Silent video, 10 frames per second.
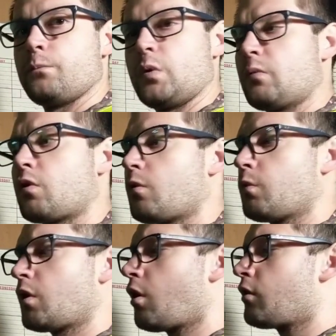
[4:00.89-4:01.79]

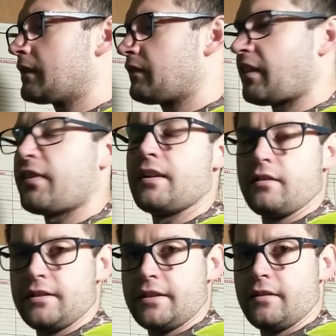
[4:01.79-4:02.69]
We're all giving
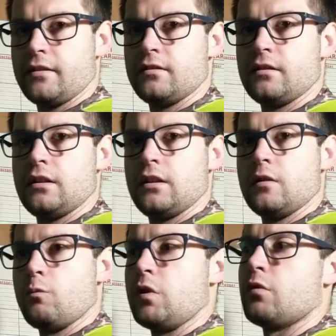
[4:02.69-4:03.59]
theories here.
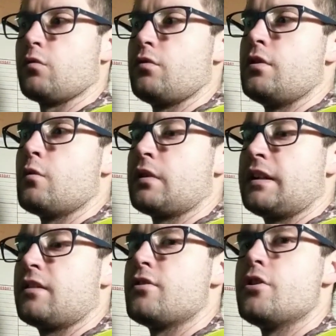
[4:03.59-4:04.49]
No one
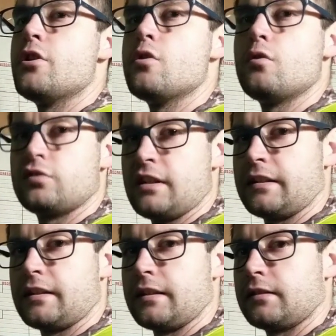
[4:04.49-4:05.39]
here knows
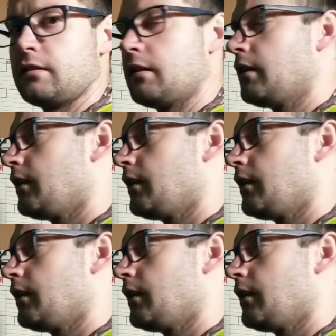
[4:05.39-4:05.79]
anything.